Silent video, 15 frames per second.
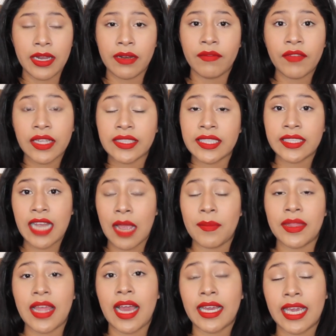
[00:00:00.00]
and investing
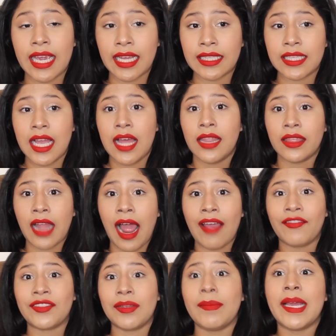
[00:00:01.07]
time in that kid's
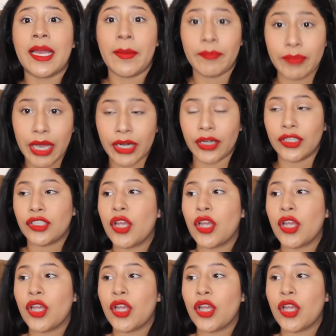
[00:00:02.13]
life to make it better.